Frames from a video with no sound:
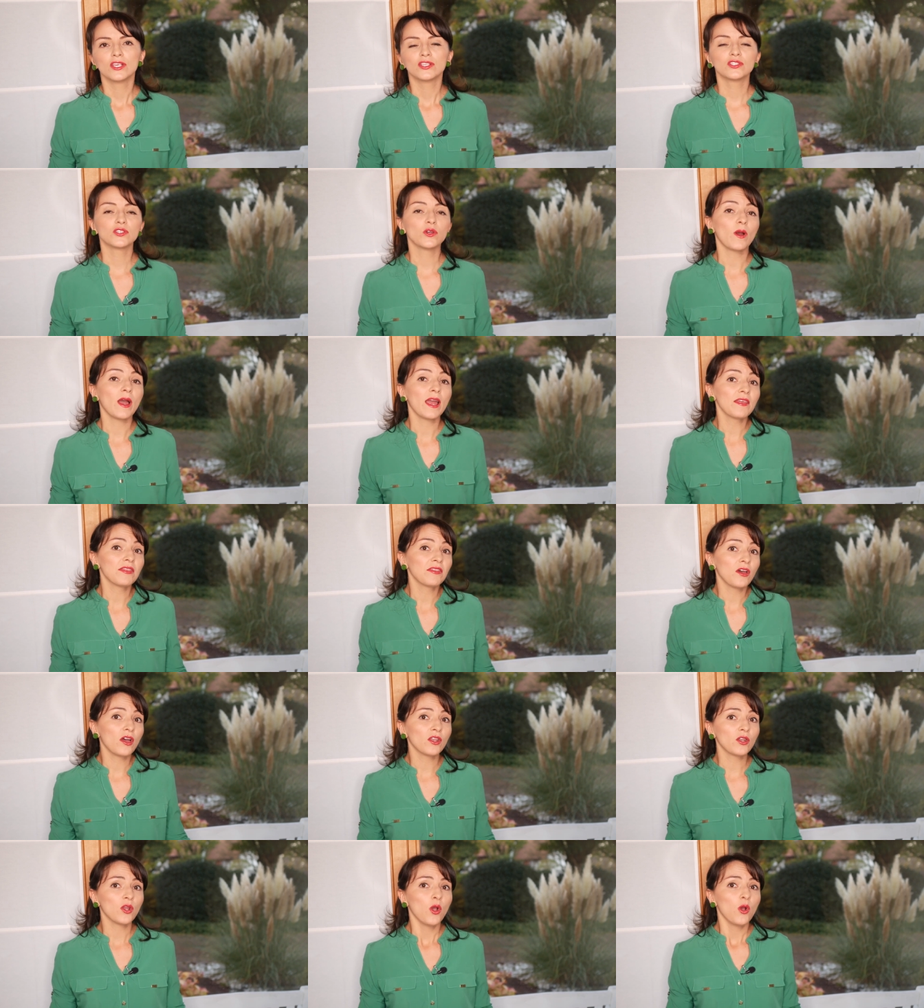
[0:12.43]
so I
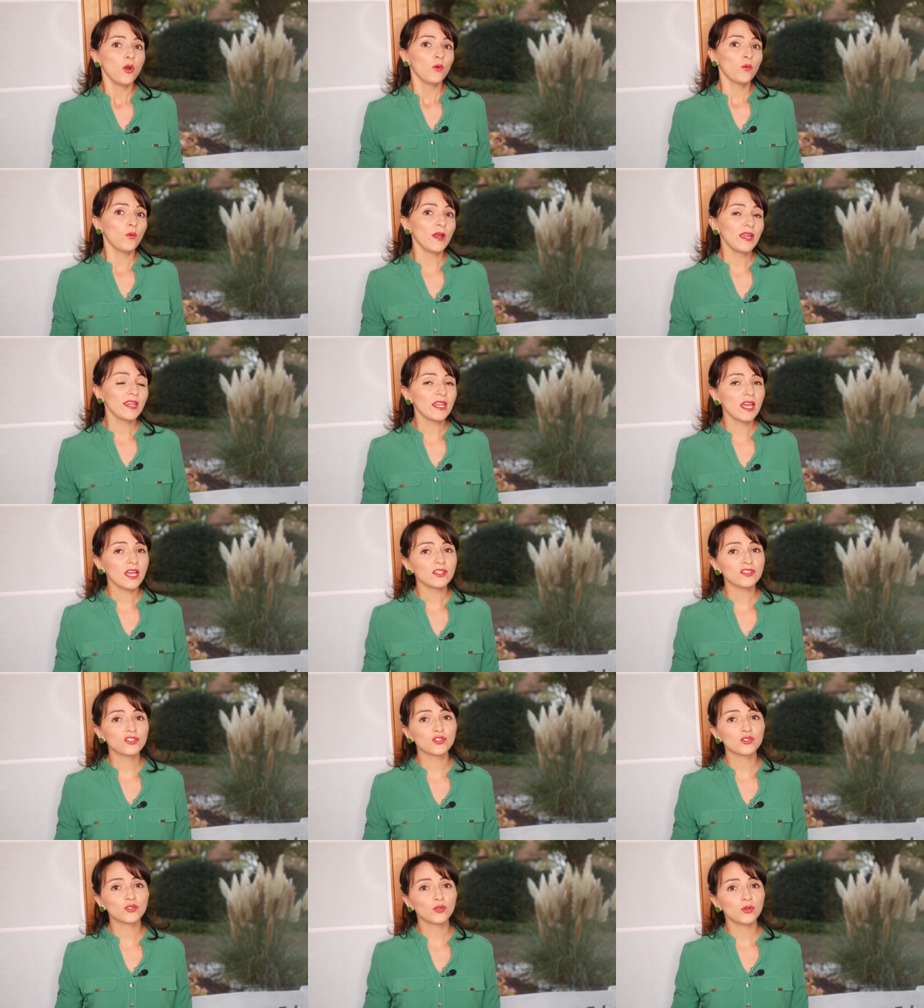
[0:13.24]
thought, why
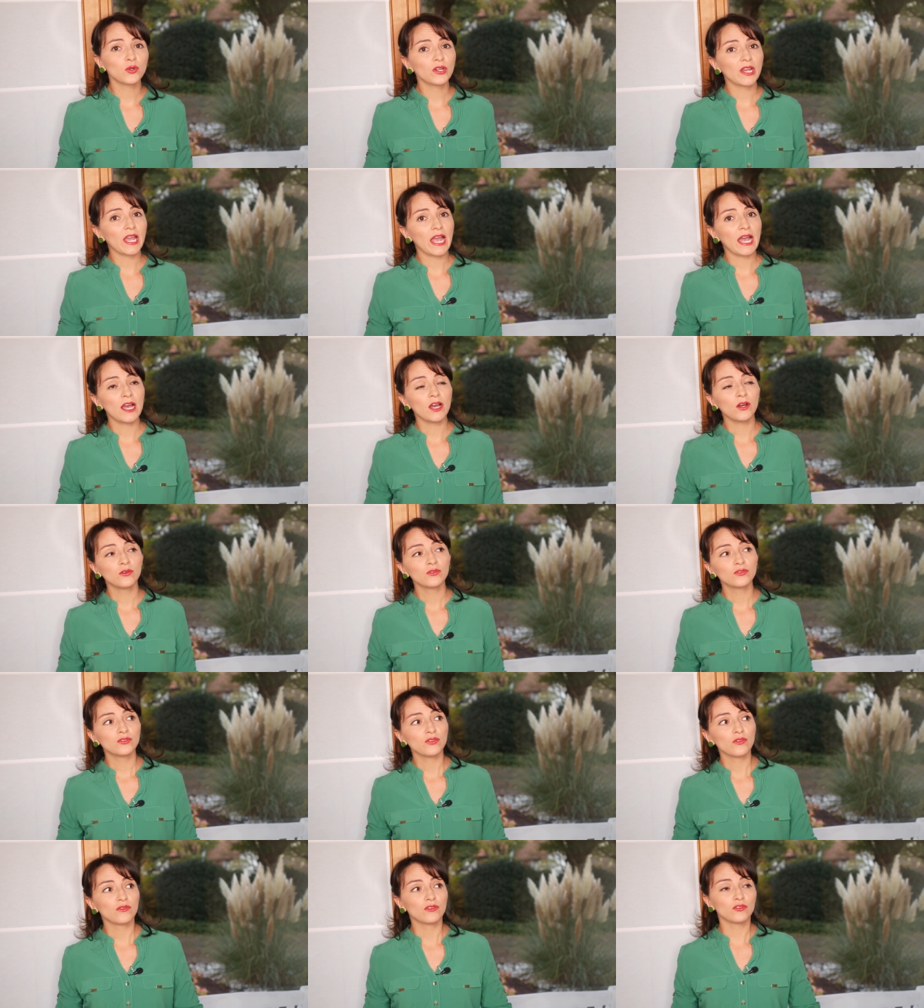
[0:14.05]
not sort
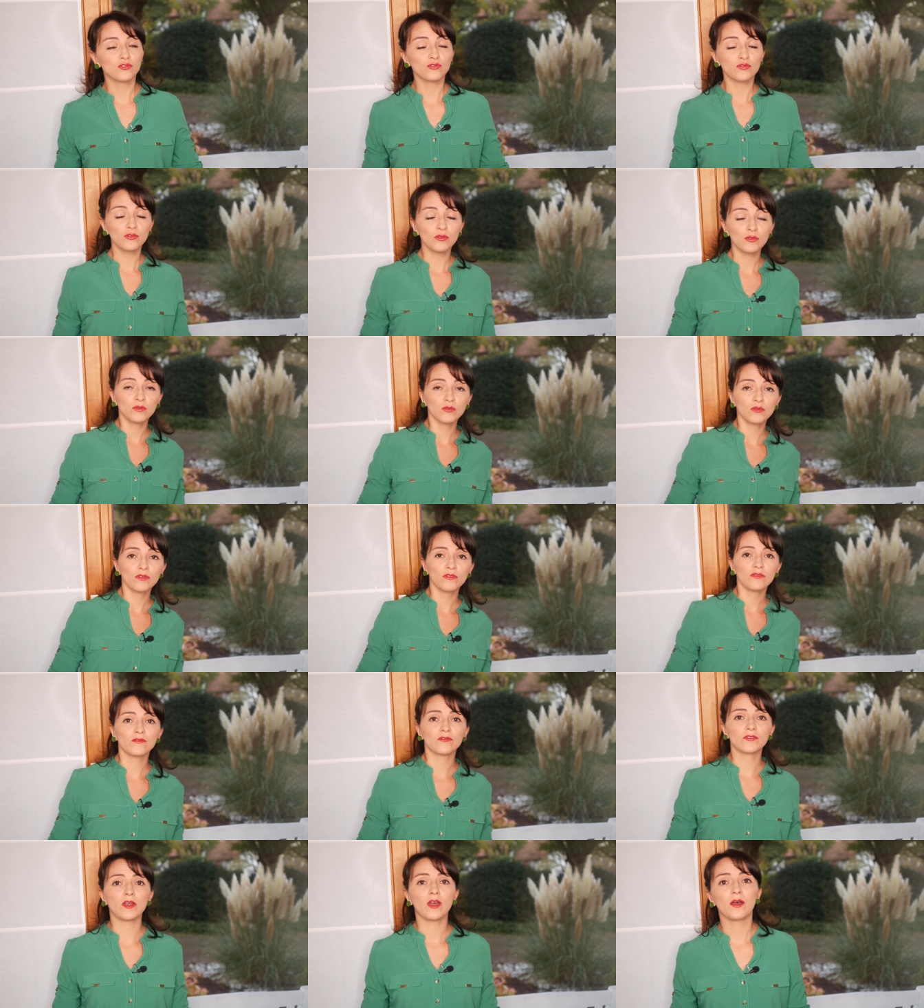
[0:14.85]
out the truth
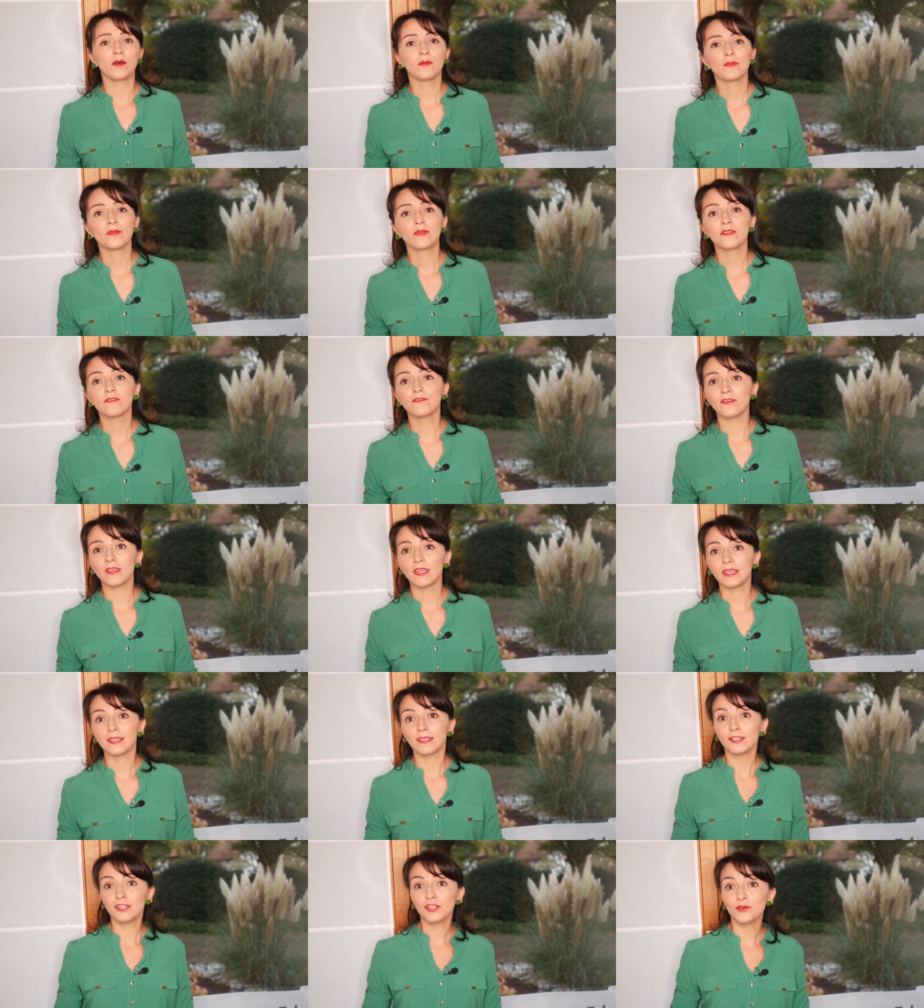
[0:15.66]
from the fake